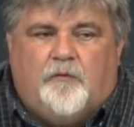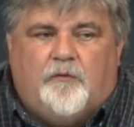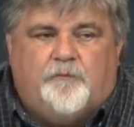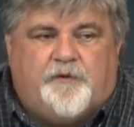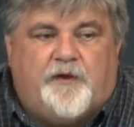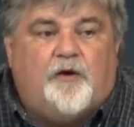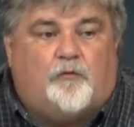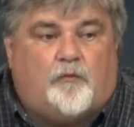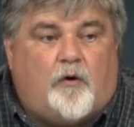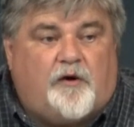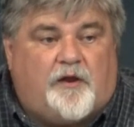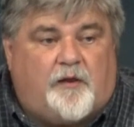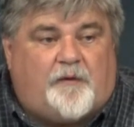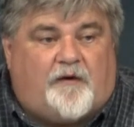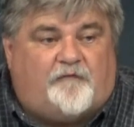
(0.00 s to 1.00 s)
Peter,
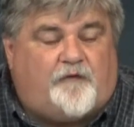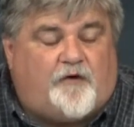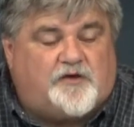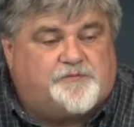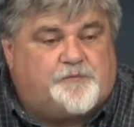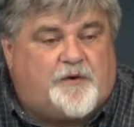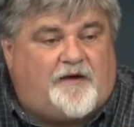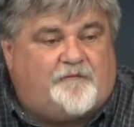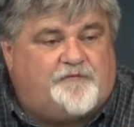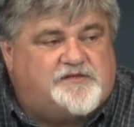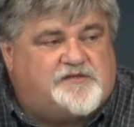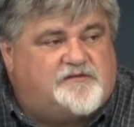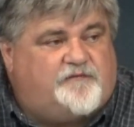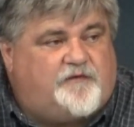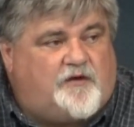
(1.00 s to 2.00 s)
warning about false
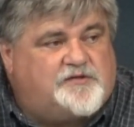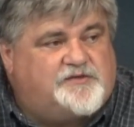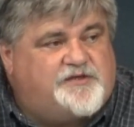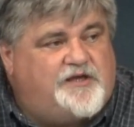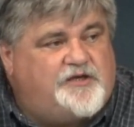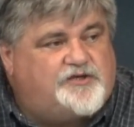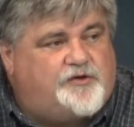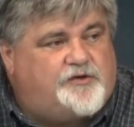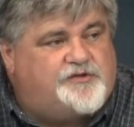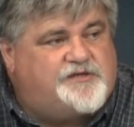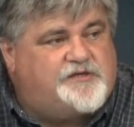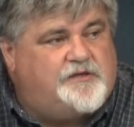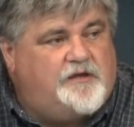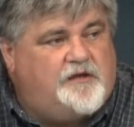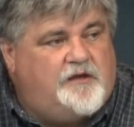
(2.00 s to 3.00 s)
prophets and false teachers,